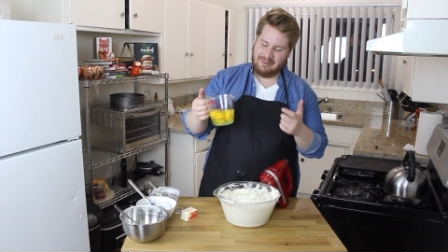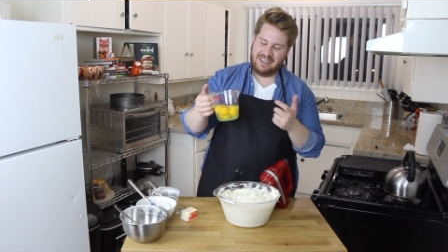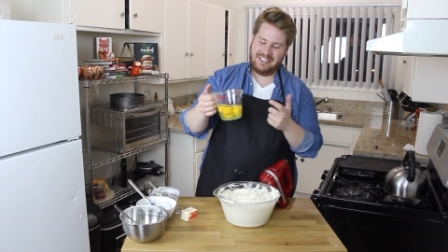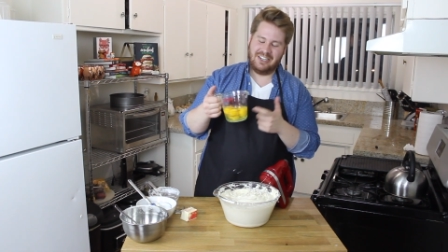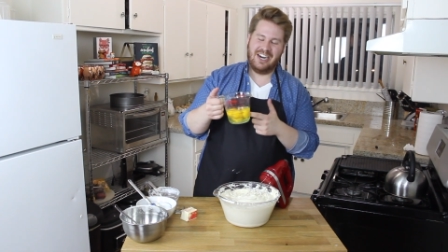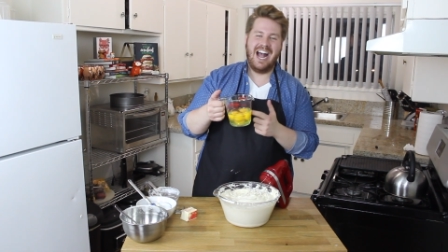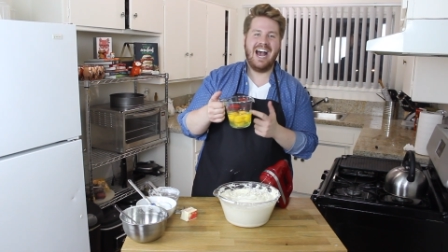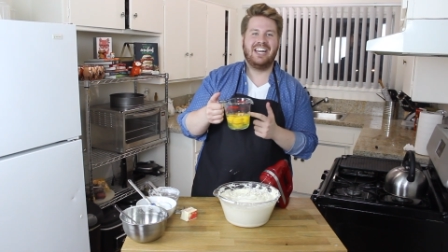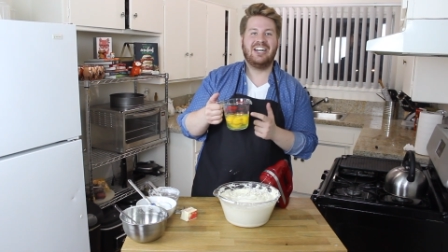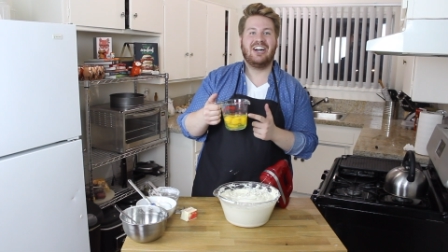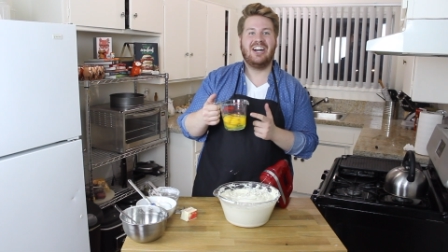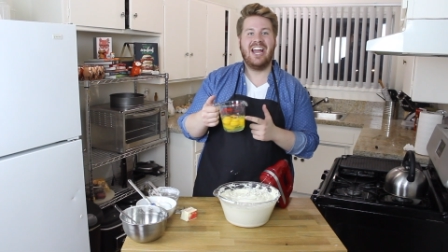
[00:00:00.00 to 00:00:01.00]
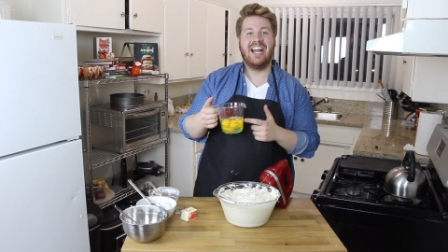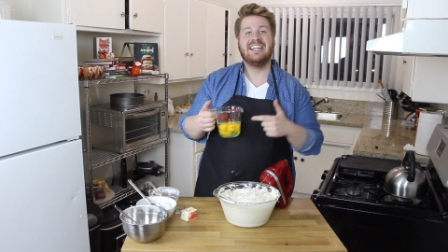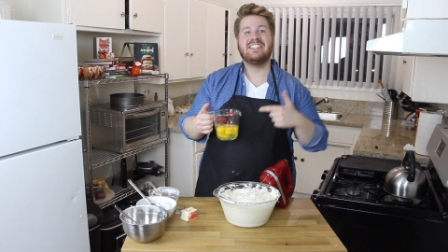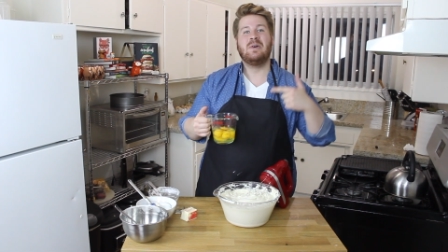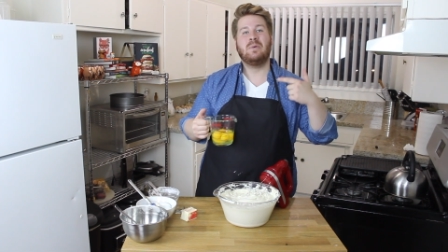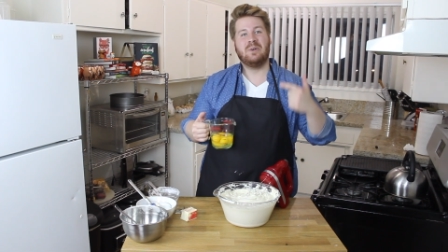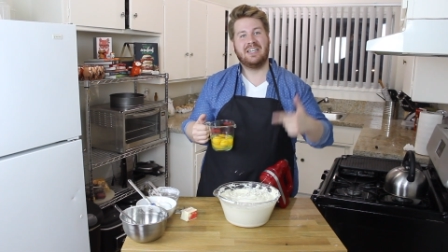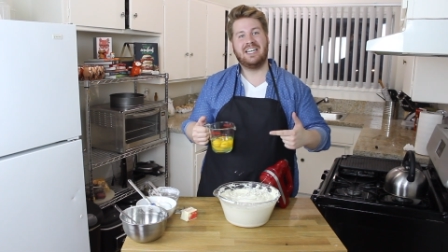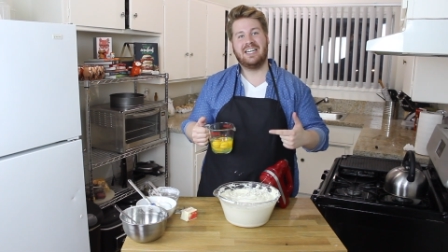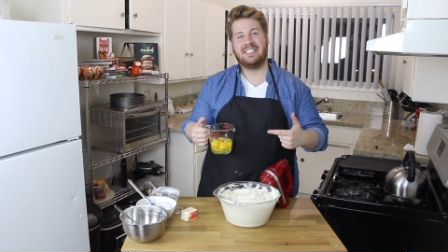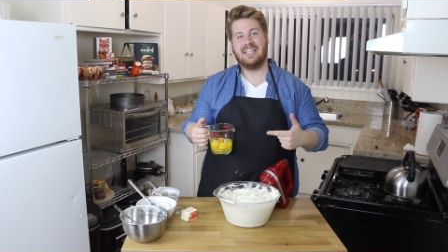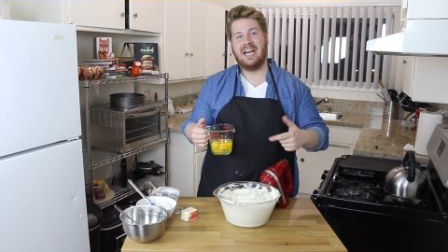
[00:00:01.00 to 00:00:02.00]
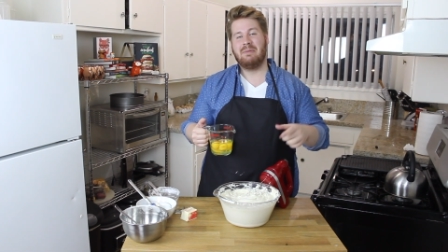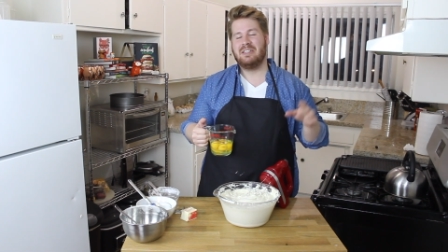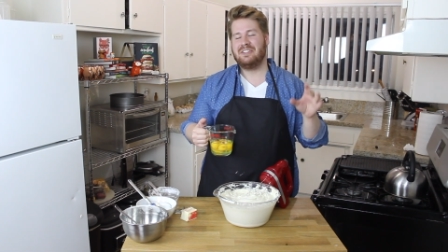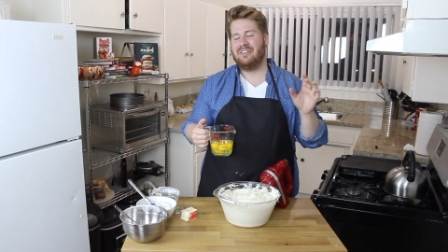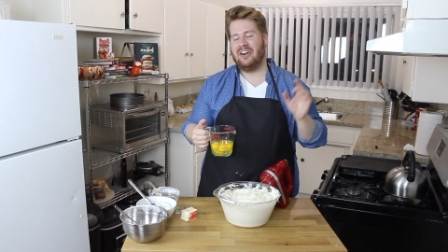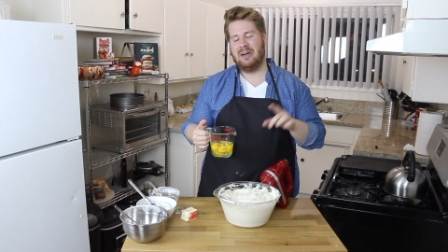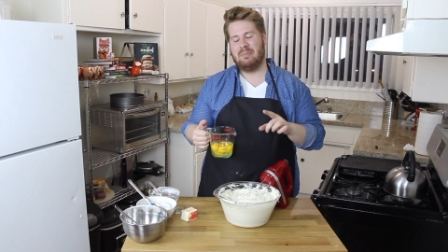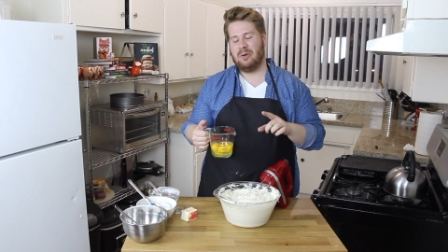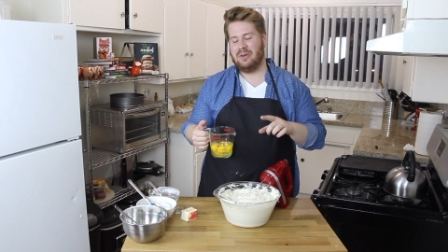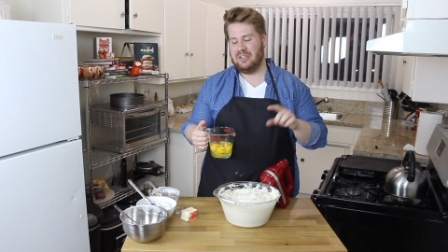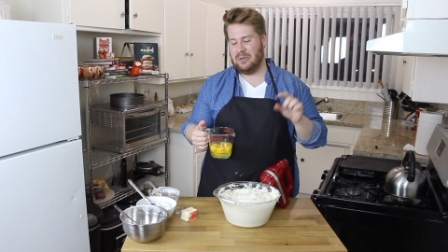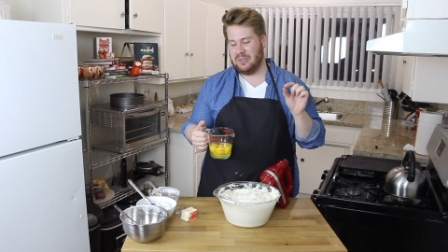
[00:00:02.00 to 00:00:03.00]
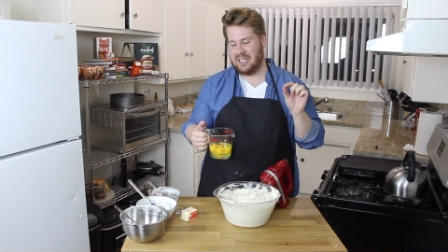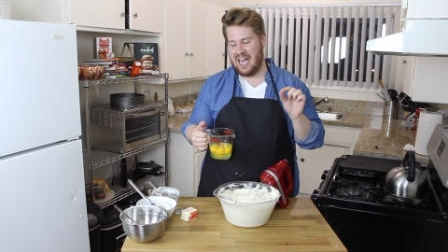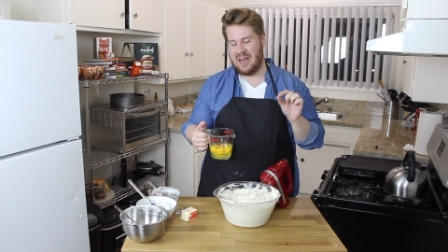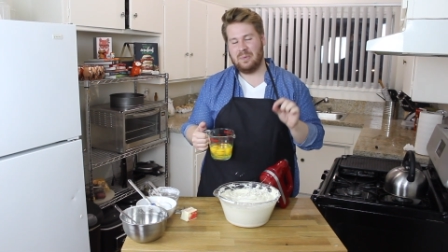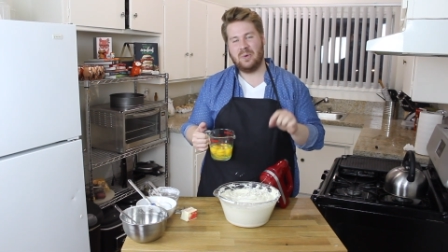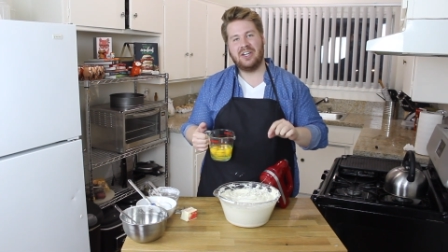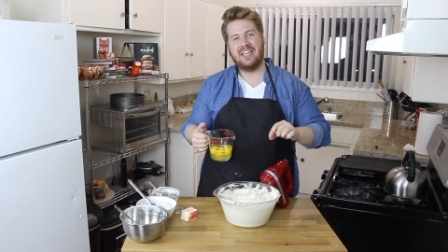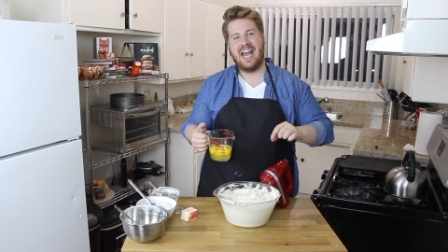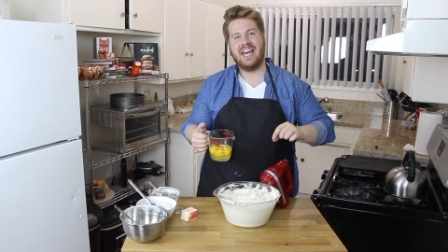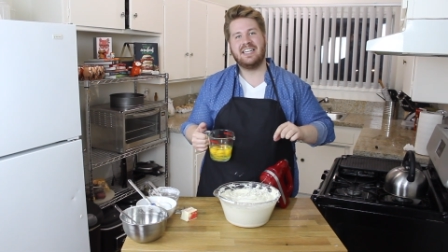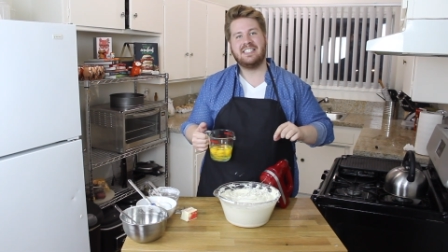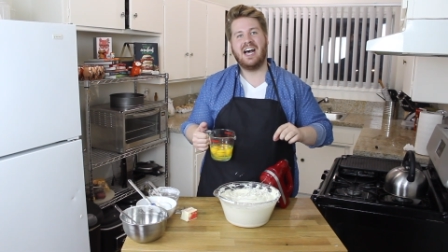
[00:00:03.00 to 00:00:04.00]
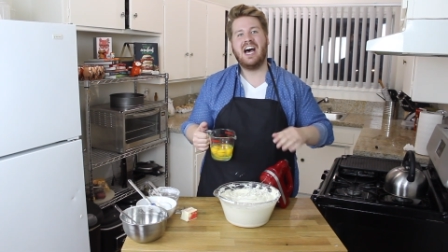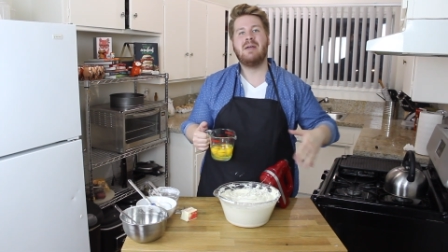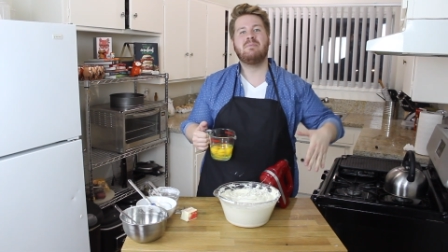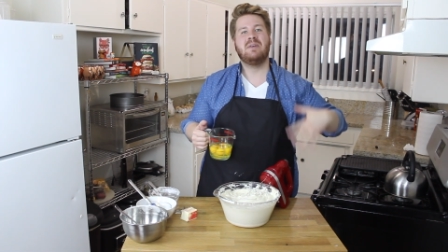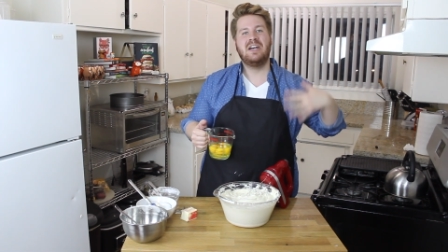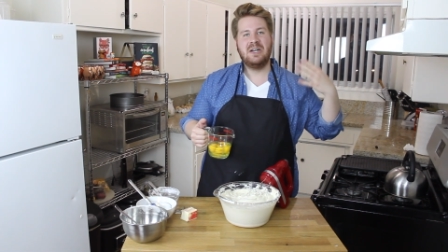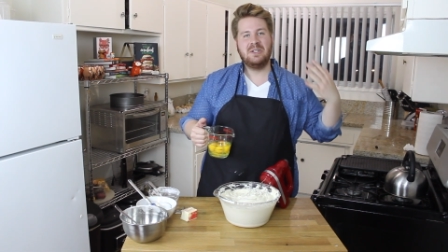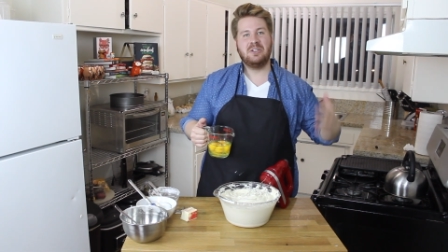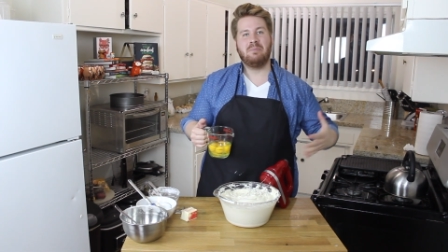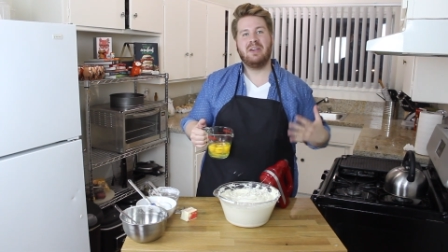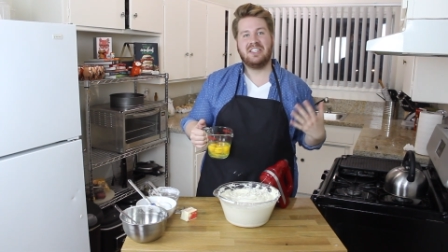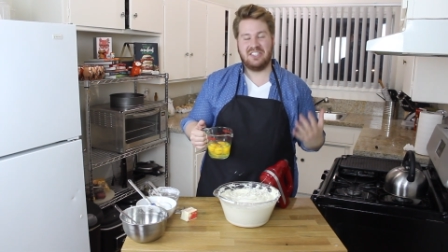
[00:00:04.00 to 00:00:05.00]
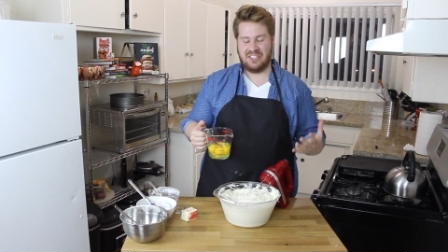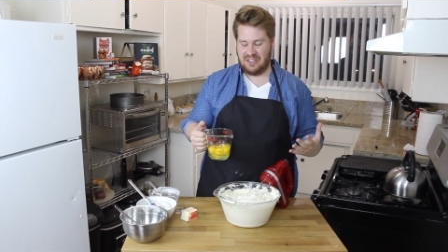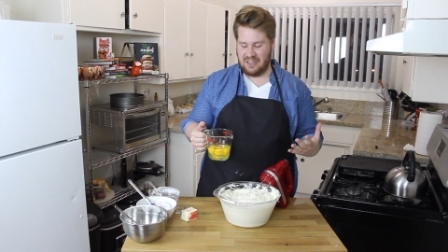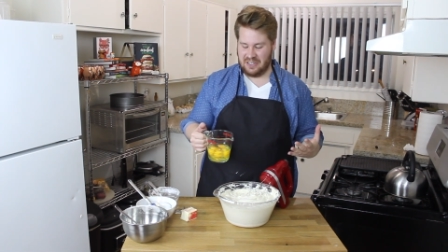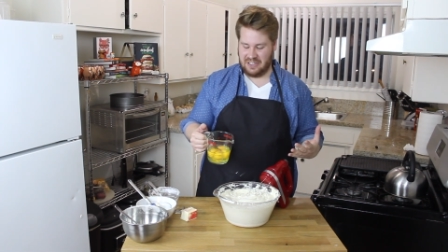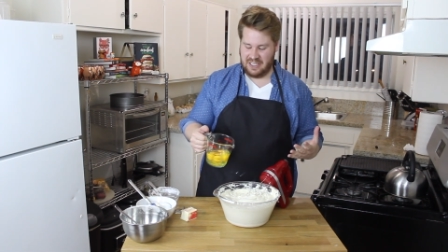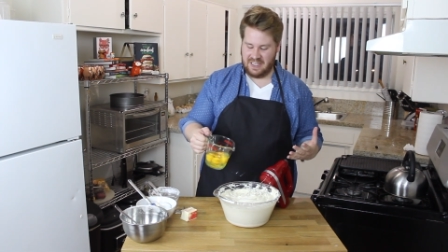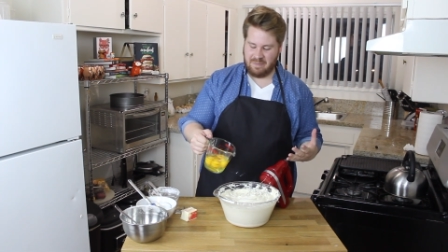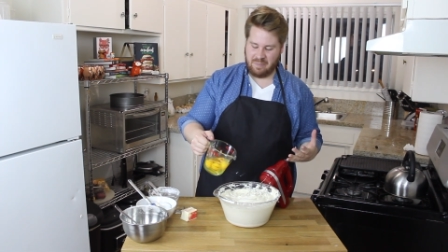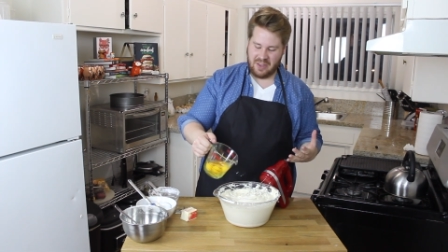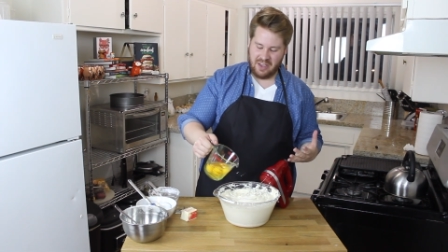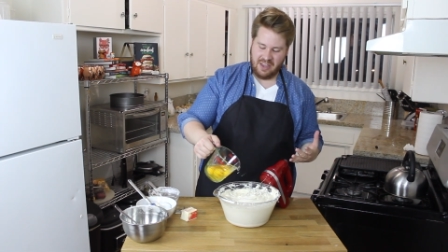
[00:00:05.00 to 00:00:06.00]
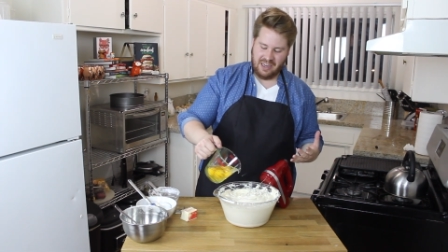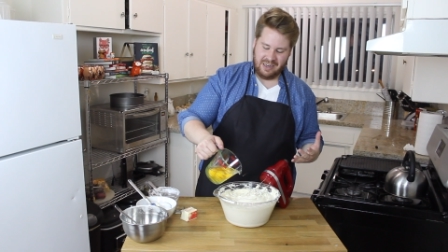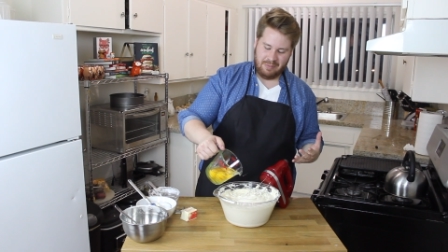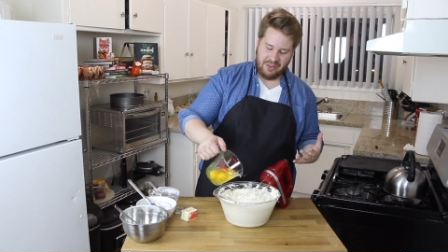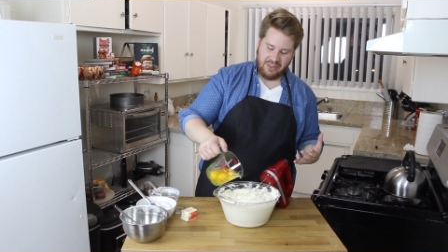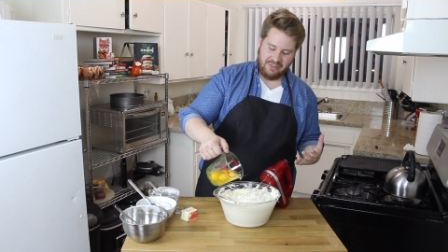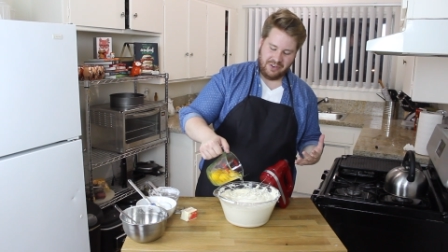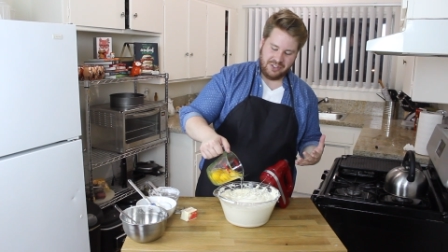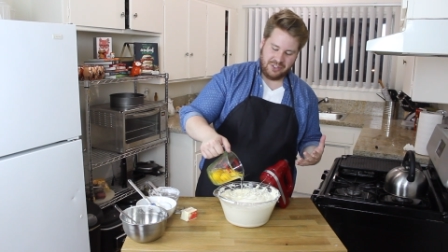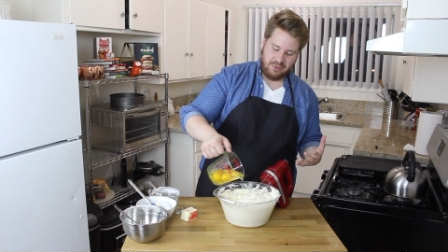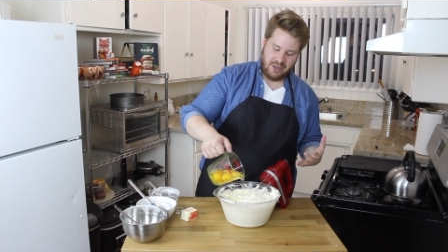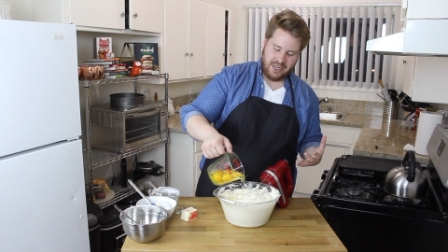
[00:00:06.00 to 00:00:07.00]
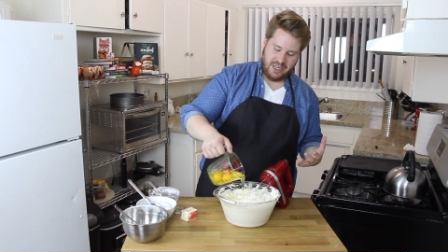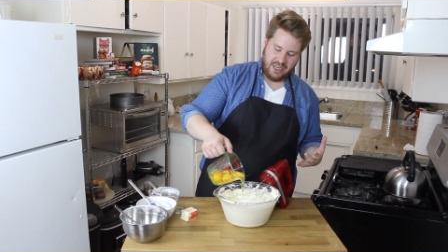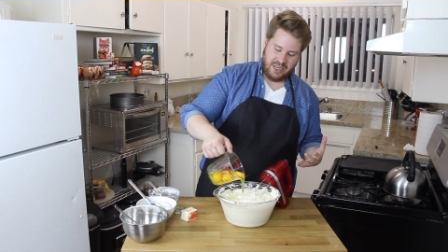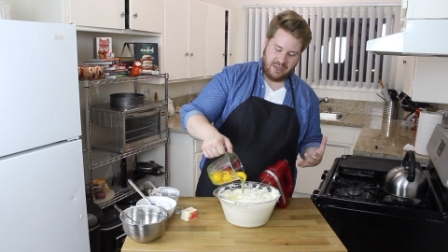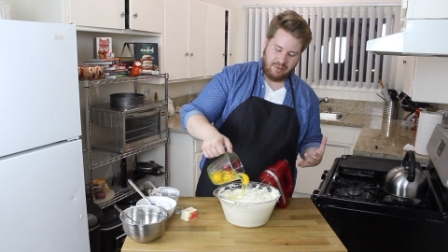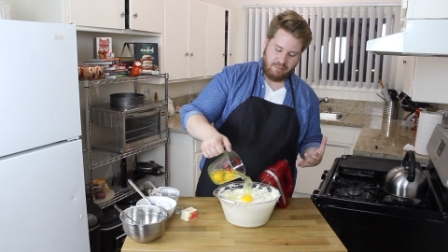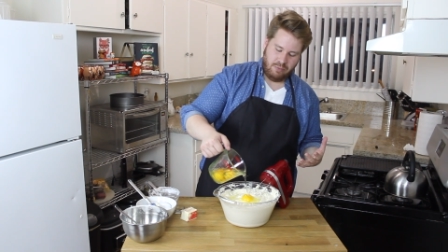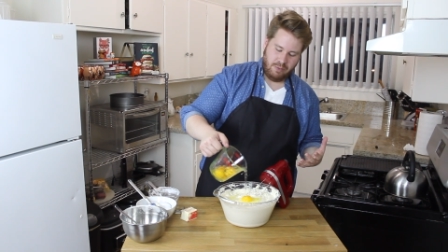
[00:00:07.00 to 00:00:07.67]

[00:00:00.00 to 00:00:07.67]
I'm going to start adding our eggs one at a time. It's very important that you only add one at a time so it mixes thoroughly. Put the first one in.